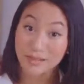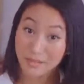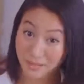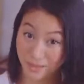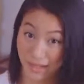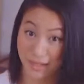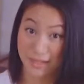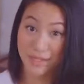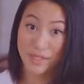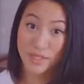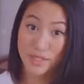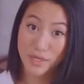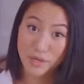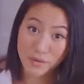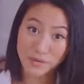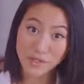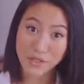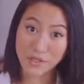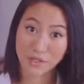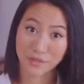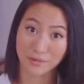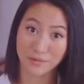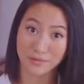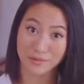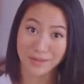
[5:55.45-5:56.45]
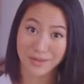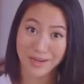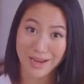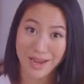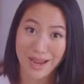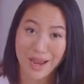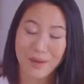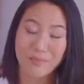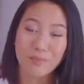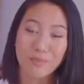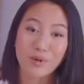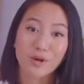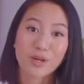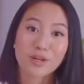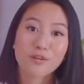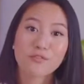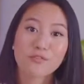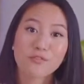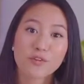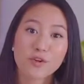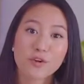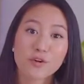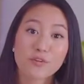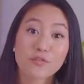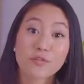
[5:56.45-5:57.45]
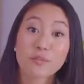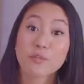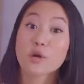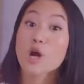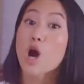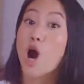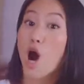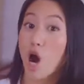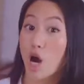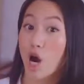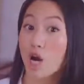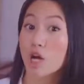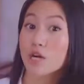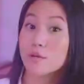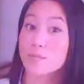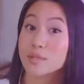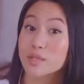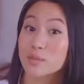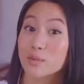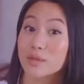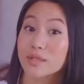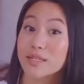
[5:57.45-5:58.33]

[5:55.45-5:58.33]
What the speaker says: Like CO2. Burning fuel from carbs